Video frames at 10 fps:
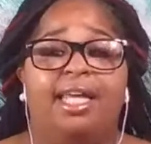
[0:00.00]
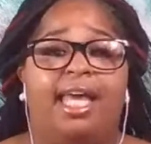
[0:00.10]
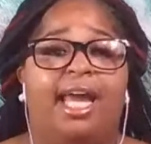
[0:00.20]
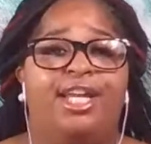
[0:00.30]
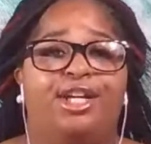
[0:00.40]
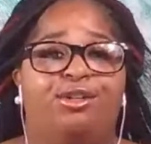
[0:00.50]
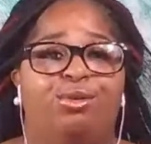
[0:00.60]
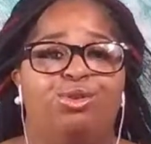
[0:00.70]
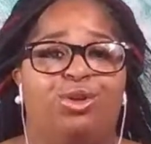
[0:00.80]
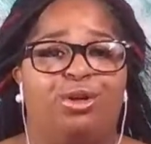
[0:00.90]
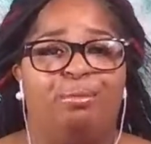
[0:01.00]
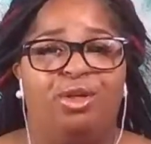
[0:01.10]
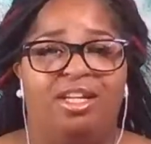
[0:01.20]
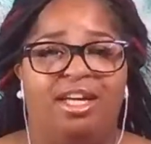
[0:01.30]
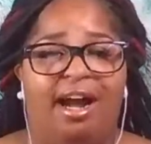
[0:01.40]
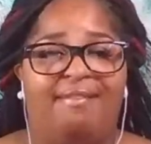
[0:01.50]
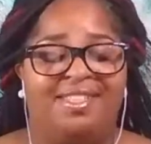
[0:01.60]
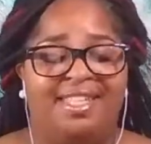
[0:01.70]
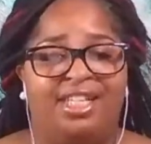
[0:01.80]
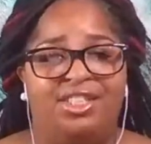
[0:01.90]
Candid Crucial Community
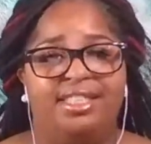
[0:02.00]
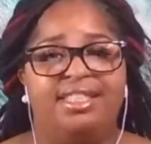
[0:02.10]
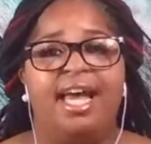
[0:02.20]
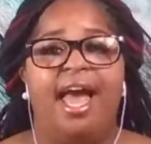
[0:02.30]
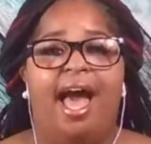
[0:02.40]
Conversations.